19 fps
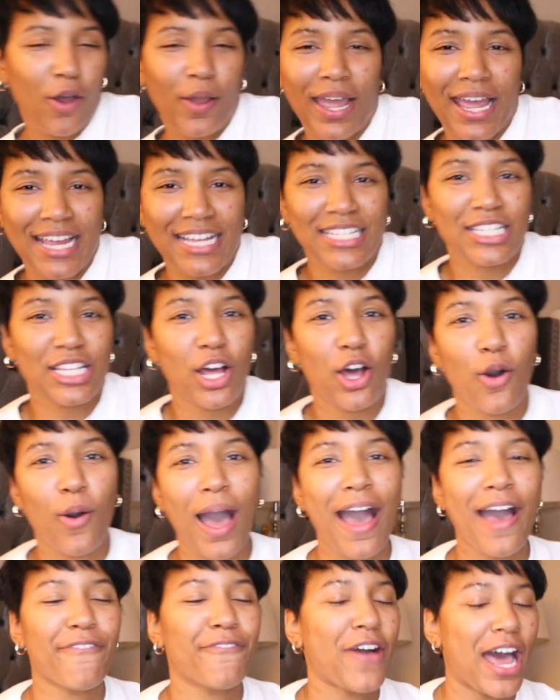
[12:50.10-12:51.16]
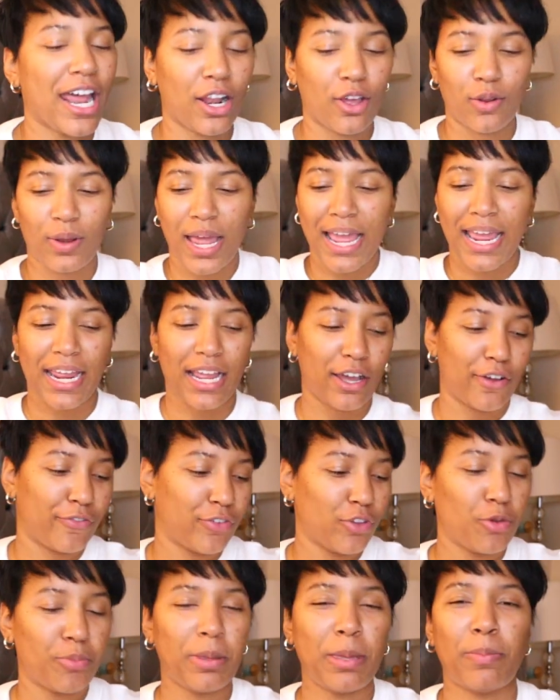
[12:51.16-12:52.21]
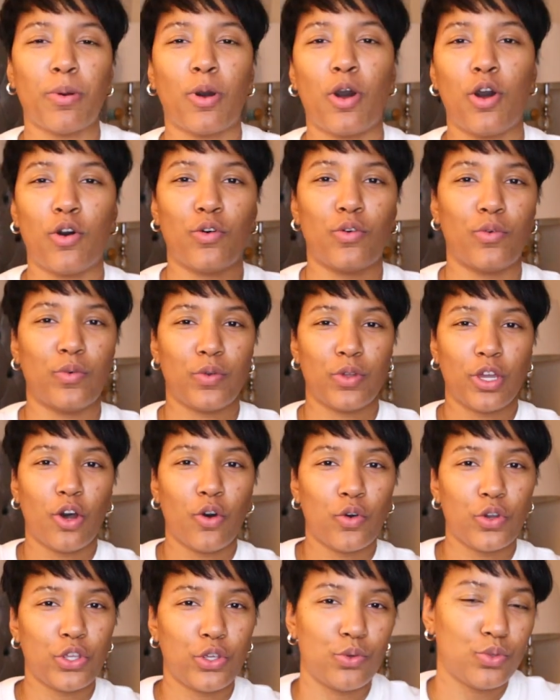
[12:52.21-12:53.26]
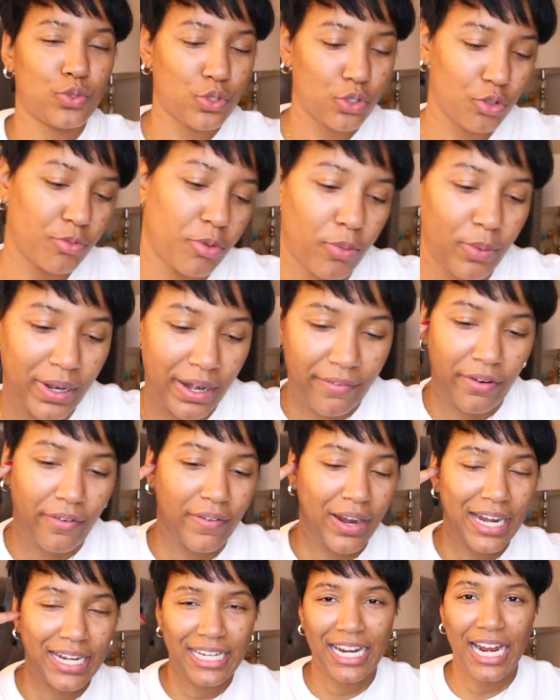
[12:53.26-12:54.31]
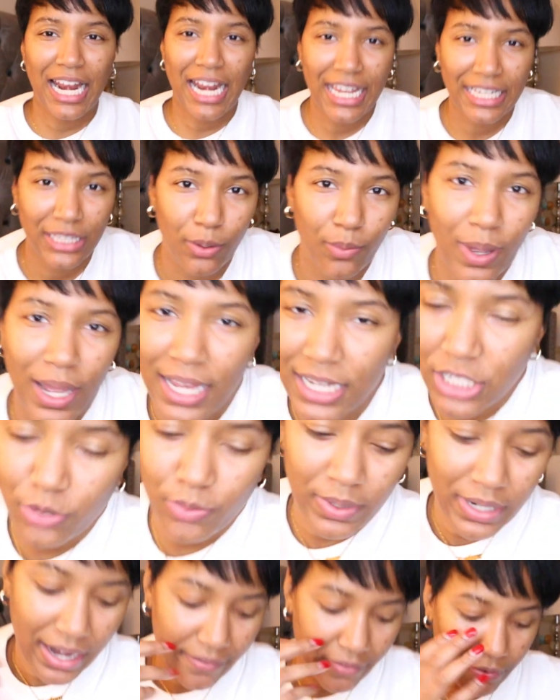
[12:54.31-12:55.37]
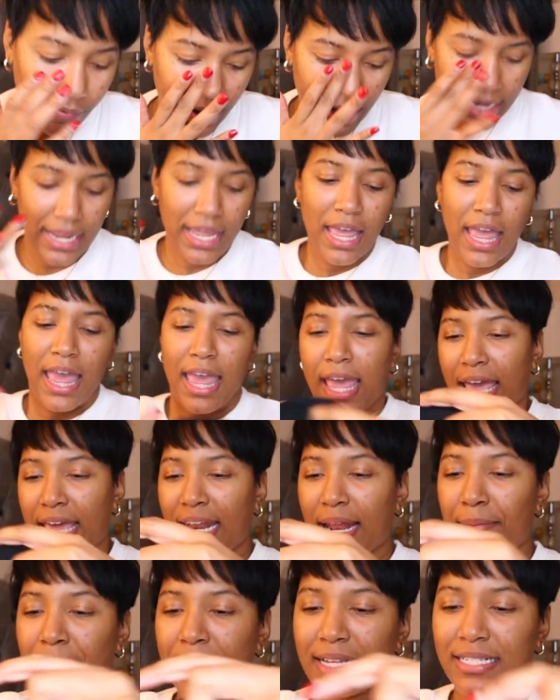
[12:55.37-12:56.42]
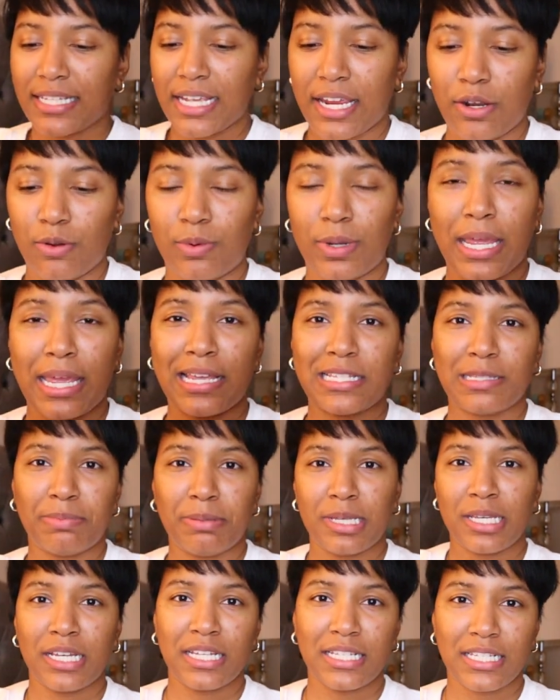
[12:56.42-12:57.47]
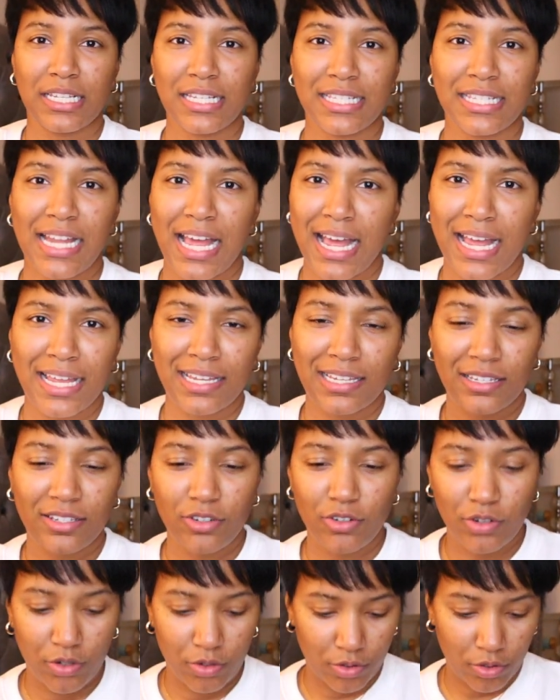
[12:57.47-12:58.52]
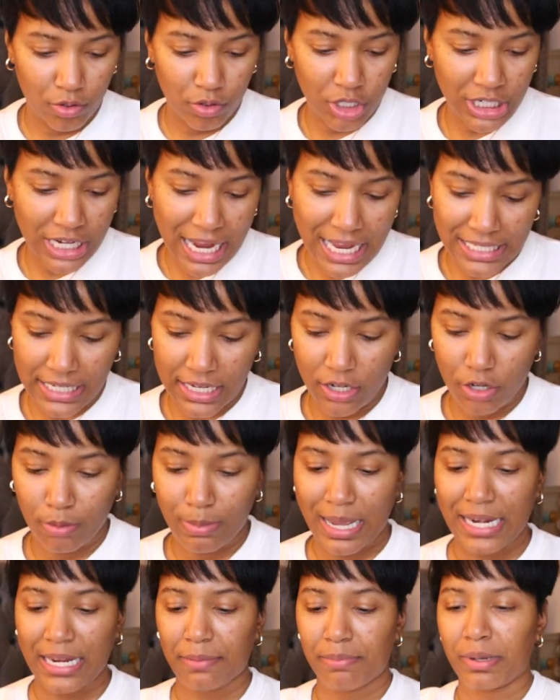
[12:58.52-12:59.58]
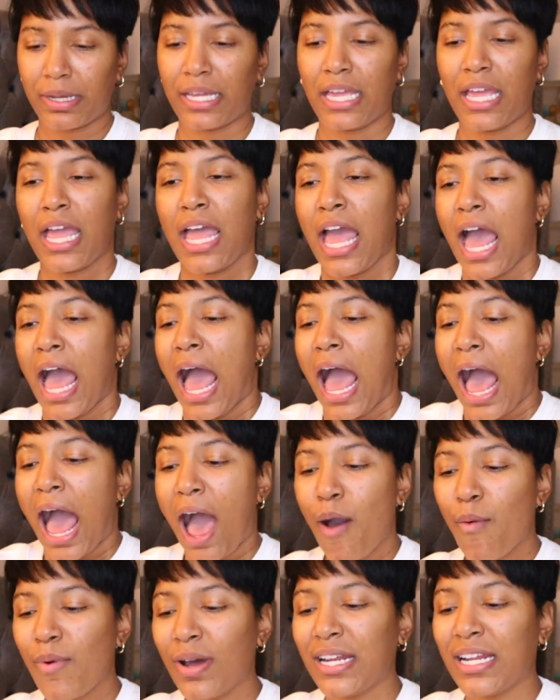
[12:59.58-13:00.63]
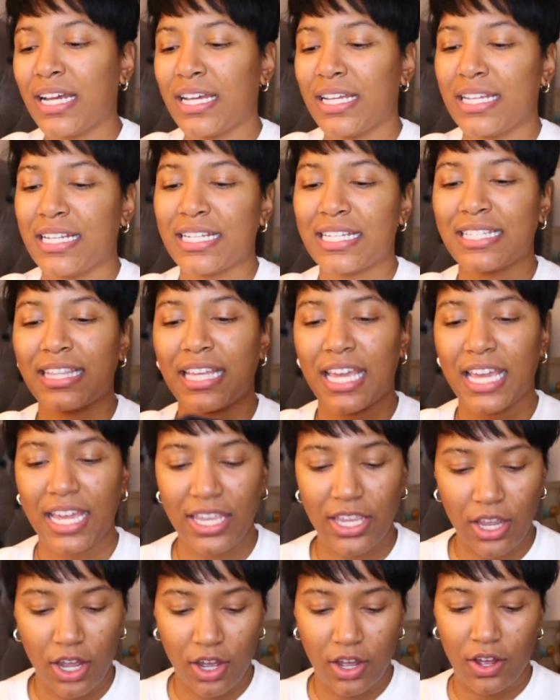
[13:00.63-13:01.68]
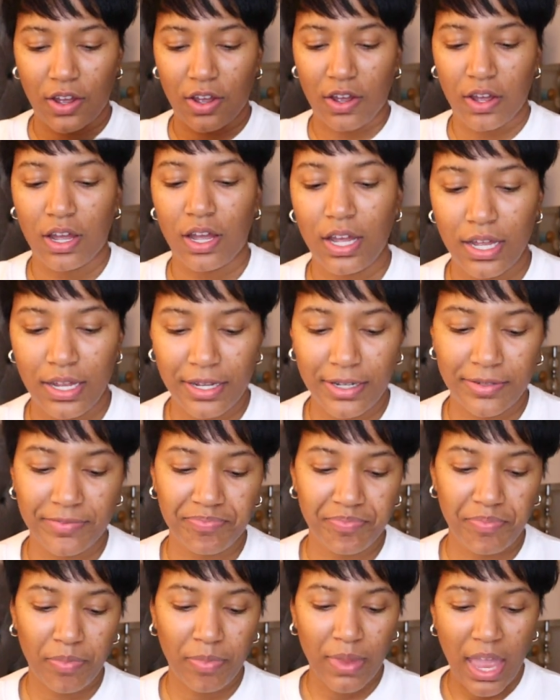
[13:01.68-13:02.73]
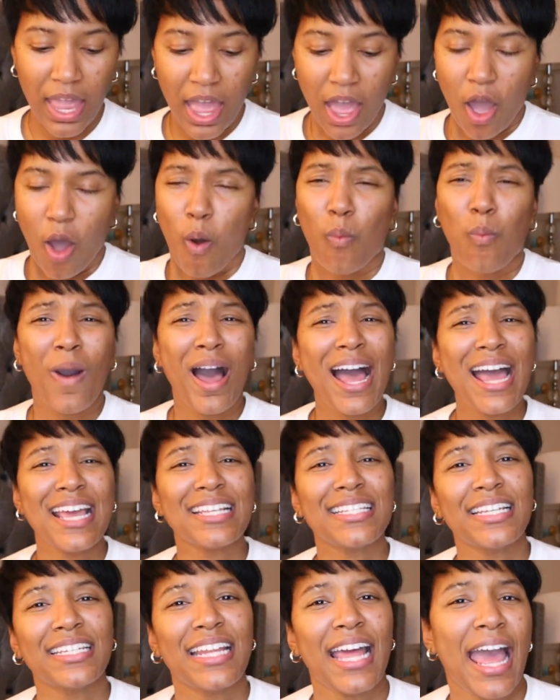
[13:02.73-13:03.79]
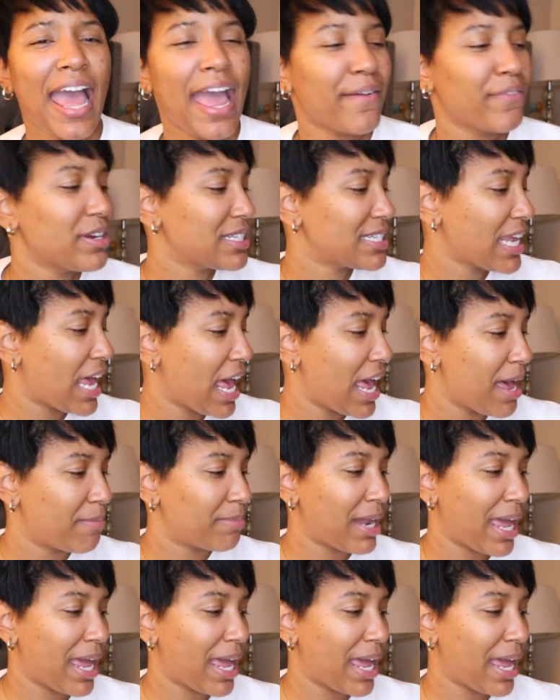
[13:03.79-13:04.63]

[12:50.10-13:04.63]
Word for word: okay so i follow like a few people on on youtube or whatever right that i like to watch or whatever right and i'm not saying no names because it's not you know no shots at nobody but i want to understand y'all why is it that every time